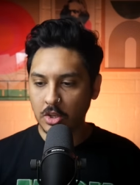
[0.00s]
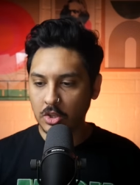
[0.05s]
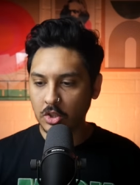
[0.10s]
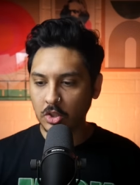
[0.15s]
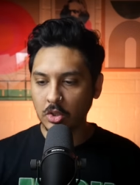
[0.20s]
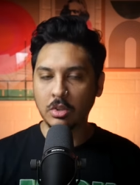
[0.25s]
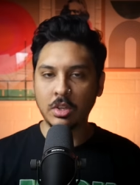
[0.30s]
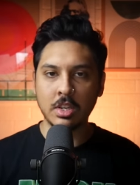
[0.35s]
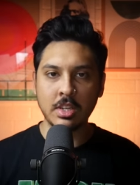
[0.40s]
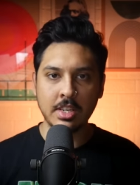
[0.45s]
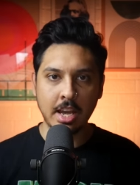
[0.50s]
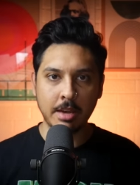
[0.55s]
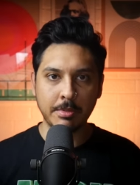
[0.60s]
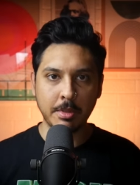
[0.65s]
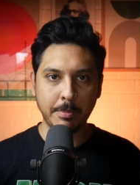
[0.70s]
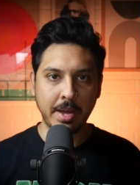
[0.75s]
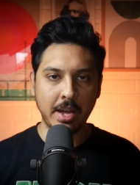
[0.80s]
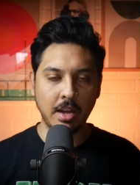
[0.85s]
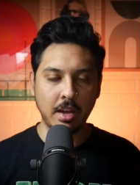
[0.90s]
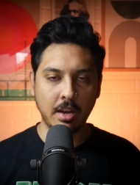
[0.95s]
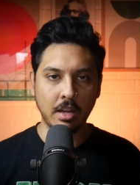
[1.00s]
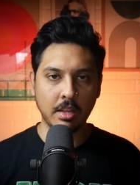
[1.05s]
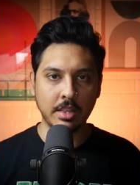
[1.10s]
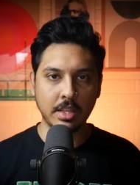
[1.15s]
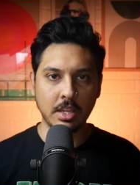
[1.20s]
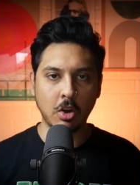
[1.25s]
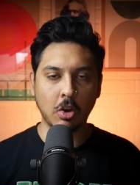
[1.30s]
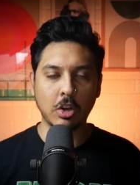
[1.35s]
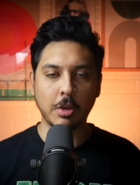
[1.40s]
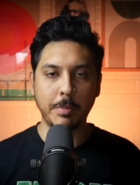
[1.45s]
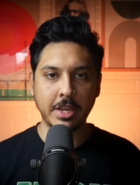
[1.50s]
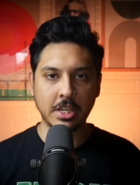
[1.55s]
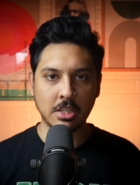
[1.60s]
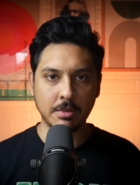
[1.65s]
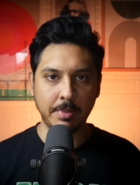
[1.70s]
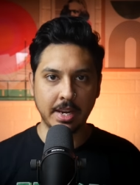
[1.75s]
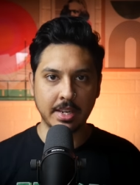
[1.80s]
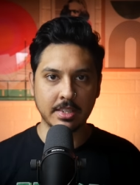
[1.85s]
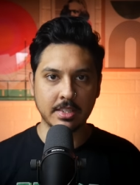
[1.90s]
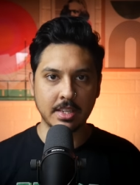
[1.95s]
Do you condemn the, uh, the occupation
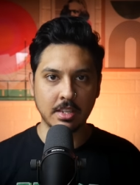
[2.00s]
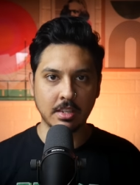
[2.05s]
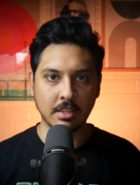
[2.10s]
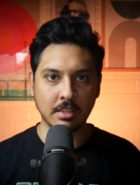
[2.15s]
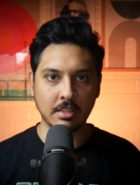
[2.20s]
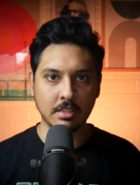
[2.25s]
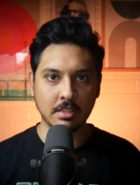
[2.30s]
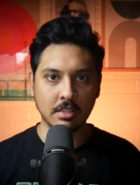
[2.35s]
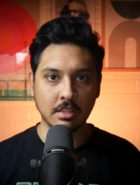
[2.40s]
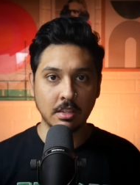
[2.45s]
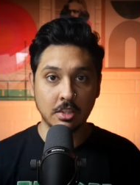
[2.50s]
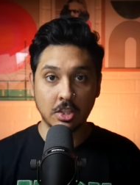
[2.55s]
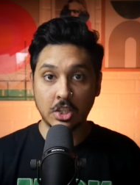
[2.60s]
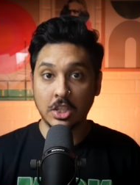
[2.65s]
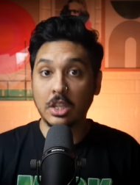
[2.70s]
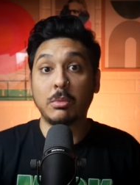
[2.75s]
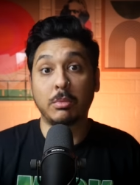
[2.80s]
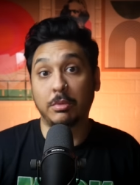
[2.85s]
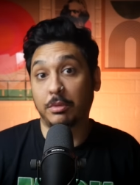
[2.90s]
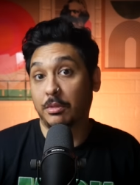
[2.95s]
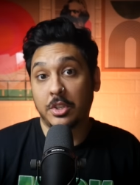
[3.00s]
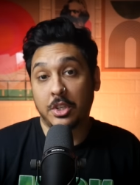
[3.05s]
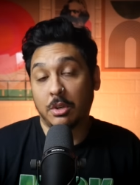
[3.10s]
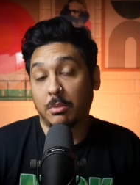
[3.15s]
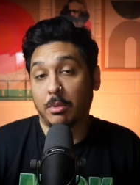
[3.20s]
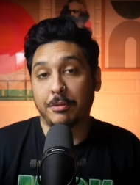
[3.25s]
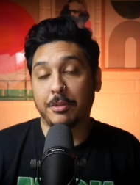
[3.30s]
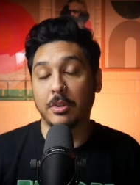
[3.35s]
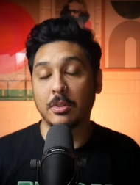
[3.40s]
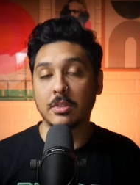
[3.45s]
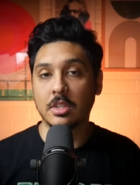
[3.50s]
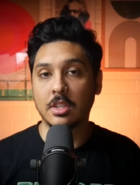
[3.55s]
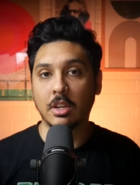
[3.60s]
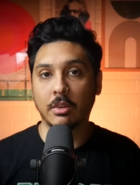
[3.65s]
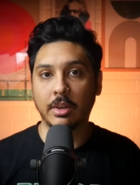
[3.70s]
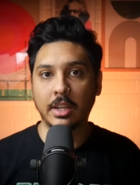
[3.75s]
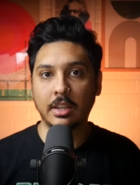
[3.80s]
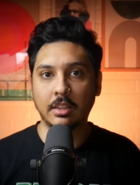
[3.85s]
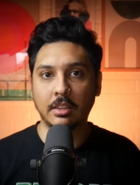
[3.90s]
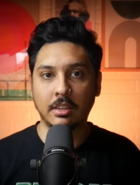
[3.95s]
of Palestinians? She'll, she'll refuse to
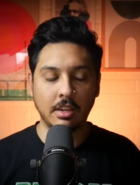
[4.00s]
do it.